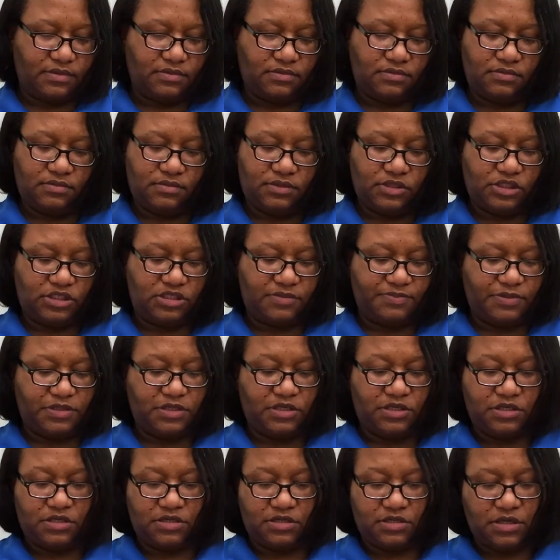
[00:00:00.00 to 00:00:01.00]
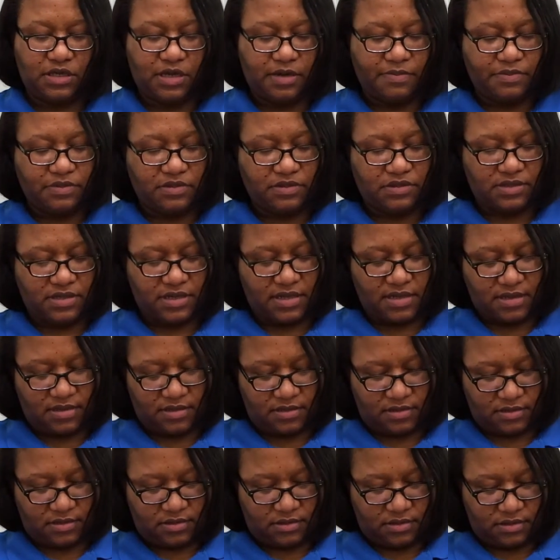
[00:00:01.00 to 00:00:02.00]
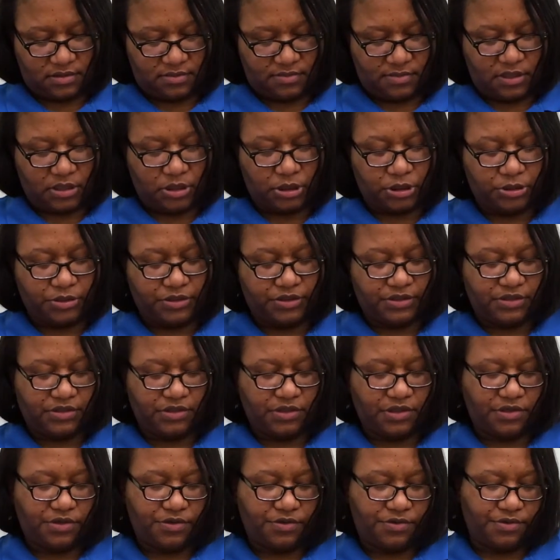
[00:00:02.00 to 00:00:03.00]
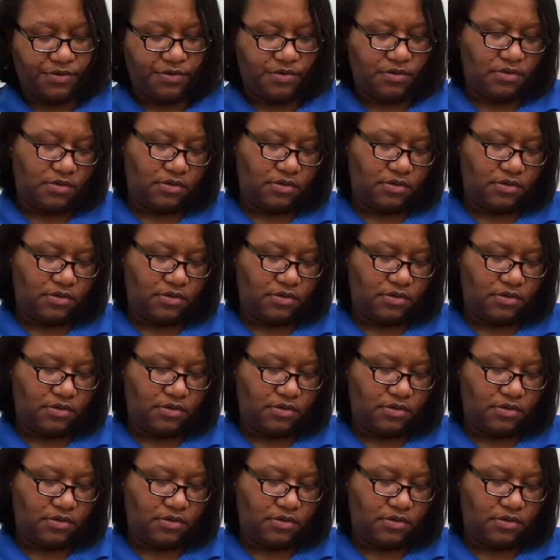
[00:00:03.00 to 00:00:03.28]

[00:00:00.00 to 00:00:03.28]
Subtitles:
And just put it in a couple of knots to make sure it's secure.